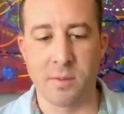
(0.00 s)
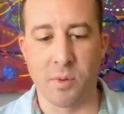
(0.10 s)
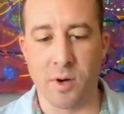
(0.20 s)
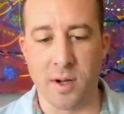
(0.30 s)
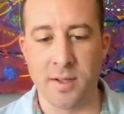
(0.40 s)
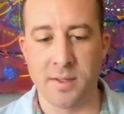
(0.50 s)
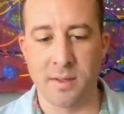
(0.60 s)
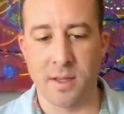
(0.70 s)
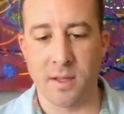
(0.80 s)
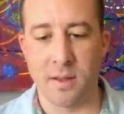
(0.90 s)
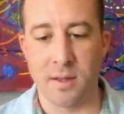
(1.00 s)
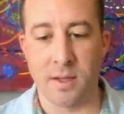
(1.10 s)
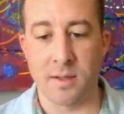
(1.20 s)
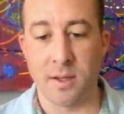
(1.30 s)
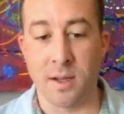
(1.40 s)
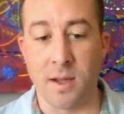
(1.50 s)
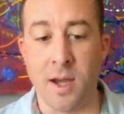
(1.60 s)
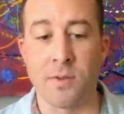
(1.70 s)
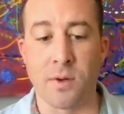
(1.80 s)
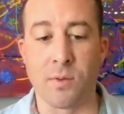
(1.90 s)
surprised that that uh,
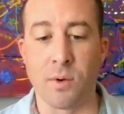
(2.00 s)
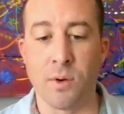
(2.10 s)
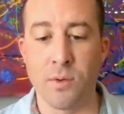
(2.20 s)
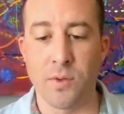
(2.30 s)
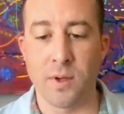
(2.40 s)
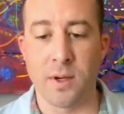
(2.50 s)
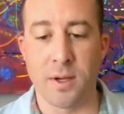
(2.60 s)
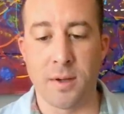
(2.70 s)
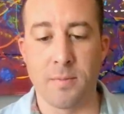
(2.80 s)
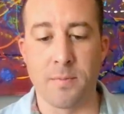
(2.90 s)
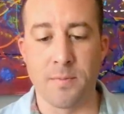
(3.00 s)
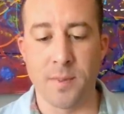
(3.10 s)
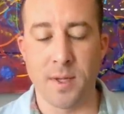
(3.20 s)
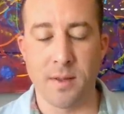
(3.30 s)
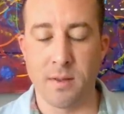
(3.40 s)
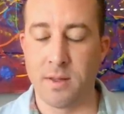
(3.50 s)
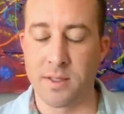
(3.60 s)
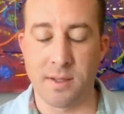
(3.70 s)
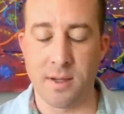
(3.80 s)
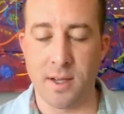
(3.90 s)
at the growth, um,
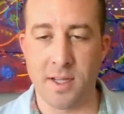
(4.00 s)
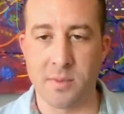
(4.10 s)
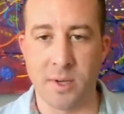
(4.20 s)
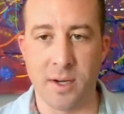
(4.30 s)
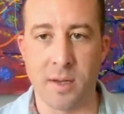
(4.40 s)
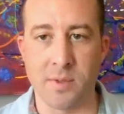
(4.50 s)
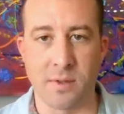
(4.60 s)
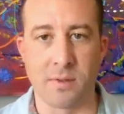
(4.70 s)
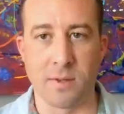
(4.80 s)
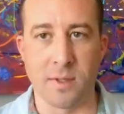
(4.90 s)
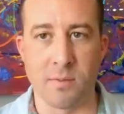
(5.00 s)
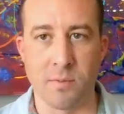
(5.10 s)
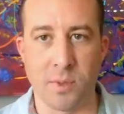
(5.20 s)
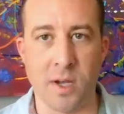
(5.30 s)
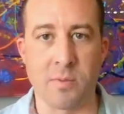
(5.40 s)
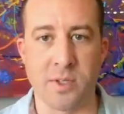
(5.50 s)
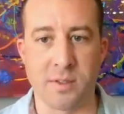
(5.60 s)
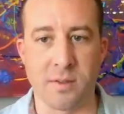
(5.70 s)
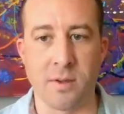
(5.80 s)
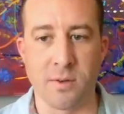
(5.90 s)
this has been an absolutely
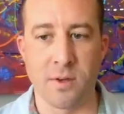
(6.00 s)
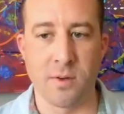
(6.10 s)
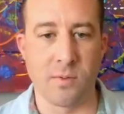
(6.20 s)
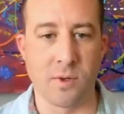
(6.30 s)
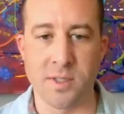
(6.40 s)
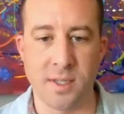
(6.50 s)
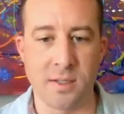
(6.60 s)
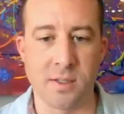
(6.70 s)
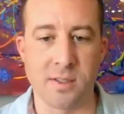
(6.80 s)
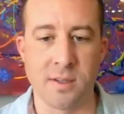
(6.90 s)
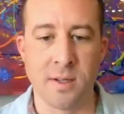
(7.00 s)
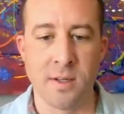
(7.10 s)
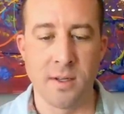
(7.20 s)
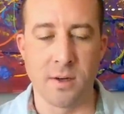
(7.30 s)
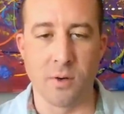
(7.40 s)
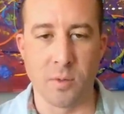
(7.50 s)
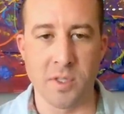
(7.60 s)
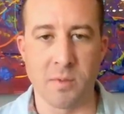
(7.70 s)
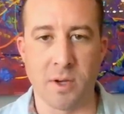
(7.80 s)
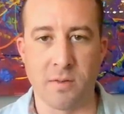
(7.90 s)
blockbuster year, though, and we're seeing just an enormous
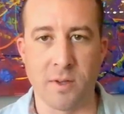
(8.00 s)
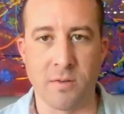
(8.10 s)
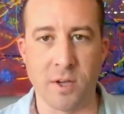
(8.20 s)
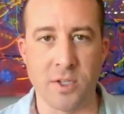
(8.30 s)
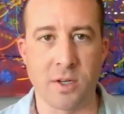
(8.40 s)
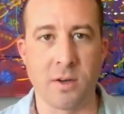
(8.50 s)
amount of innovation